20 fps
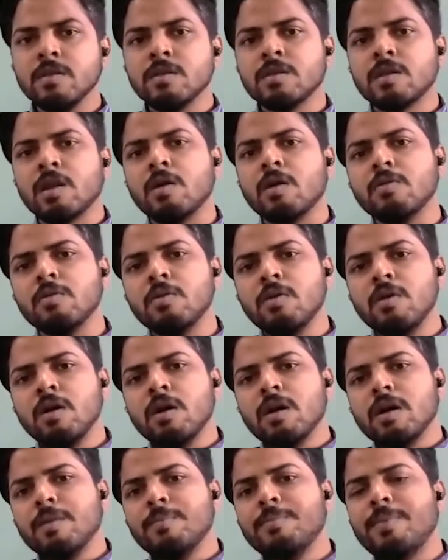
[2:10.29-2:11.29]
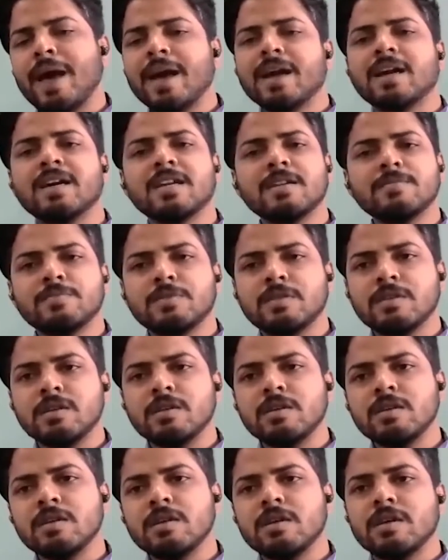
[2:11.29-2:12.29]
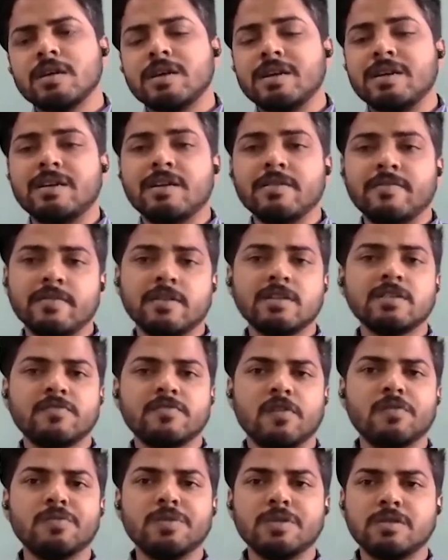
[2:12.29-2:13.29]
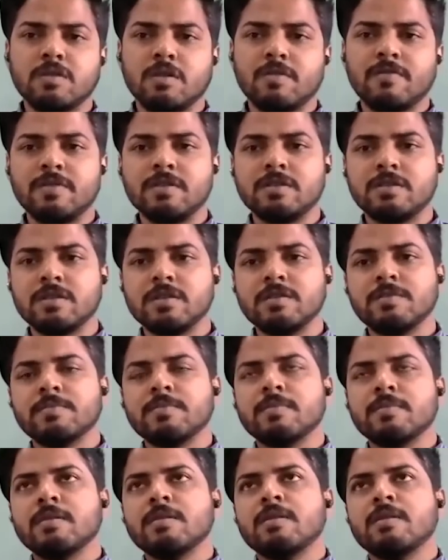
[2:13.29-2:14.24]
Now, bankruptcy differs from insolvency,